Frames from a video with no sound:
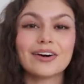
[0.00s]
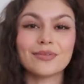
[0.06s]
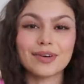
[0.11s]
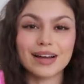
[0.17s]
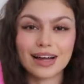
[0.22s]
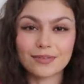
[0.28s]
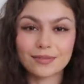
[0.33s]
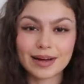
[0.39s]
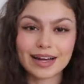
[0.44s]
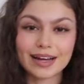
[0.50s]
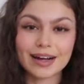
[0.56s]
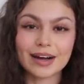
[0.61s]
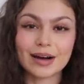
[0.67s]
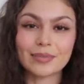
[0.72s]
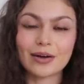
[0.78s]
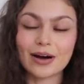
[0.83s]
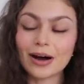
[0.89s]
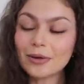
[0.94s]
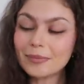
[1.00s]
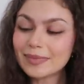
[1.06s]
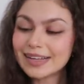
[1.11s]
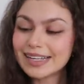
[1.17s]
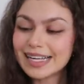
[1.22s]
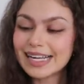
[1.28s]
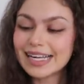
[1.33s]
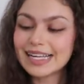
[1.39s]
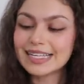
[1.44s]
We have my
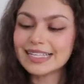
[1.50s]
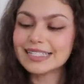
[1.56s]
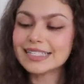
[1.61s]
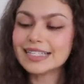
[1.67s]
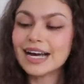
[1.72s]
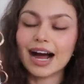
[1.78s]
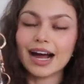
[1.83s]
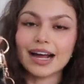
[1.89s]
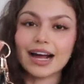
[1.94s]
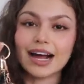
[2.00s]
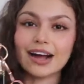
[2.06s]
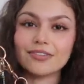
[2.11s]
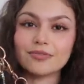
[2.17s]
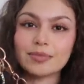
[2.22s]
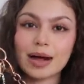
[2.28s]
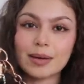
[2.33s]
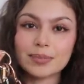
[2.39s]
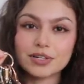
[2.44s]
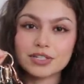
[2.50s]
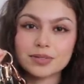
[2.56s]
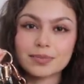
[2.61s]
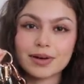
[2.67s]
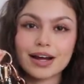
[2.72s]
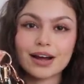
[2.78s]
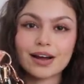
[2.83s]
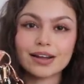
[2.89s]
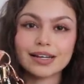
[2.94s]
apartment keys. I have pepper
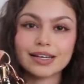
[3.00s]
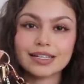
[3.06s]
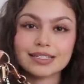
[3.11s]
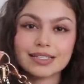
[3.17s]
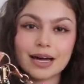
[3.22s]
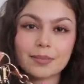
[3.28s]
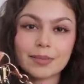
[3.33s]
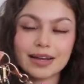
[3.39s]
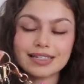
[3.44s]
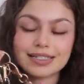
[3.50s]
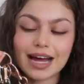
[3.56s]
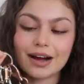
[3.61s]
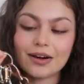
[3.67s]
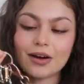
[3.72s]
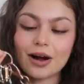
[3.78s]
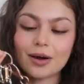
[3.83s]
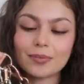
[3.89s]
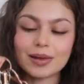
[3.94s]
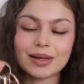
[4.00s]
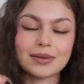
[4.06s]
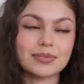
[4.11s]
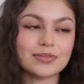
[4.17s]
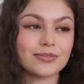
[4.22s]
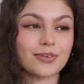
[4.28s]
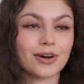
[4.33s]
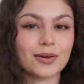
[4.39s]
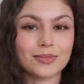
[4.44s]
spray on it that my dad got me
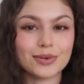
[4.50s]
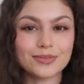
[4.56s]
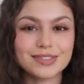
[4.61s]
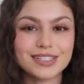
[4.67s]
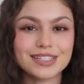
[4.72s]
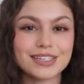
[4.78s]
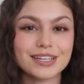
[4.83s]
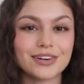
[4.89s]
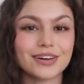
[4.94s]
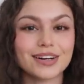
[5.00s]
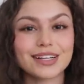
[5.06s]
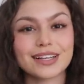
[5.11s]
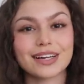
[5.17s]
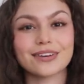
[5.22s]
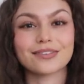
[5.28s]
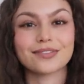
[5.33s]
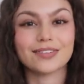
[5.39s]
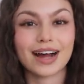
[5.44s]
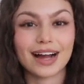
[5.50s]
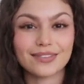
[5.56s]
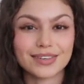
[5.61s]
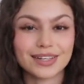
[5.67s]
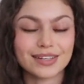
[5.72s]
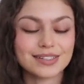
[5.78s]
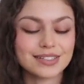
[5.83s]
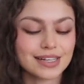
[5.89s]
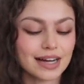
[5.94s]
before I moved to New York like five
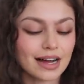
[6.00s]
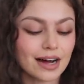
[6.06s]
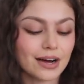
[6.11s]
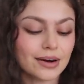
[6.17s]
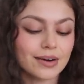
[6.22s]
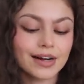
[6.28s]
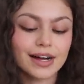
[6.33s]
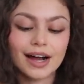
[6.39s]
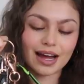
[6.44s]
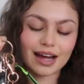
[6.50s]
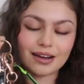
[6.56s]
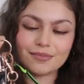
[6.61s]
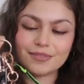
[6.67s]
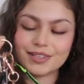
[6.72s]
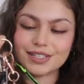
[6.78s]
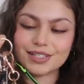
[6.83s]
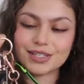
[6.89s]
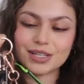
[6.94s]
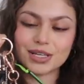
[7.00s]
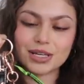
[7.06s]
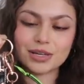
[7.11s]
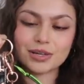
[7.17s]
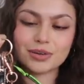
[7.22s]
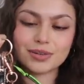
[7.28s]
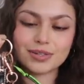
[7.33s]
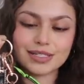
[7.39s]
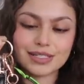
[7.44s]
years ago. I have this
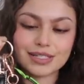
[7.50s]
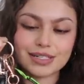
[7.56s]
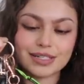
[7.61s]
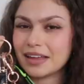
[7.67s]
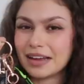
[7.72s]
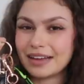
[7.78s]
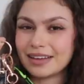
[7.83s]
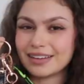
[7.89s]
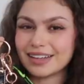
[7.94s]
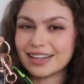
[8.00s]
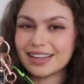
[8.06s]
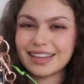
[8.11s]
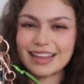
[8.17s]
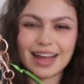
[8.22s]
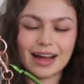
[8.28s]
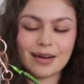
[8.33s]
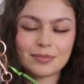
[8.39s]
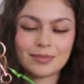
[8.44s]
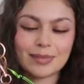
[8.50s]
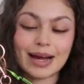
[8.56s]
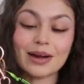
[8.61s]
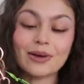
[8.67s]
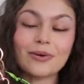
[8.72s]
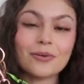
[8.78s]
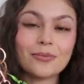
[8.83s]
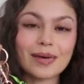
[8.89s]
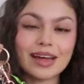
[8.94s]
cute thing that
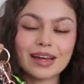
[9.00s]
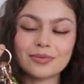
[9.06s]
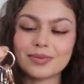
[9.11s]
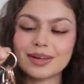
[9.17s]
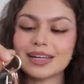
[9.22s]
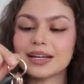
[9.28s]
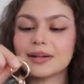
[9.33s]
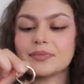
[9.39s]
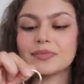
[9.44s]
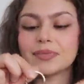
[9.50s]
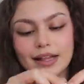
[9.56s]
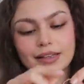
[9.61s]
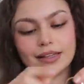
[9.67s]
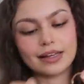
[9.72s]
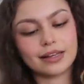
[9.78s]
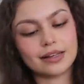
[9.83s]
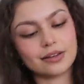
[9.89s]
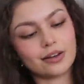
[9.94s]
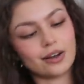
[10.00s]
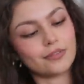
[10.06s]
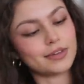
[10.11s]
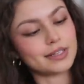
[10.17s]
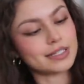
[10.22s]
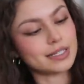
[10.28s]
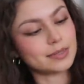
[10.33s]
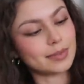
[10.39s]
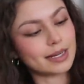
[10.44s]
Michael made me, and then
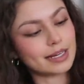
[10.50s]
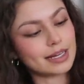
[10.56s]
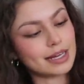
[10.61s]
obviously my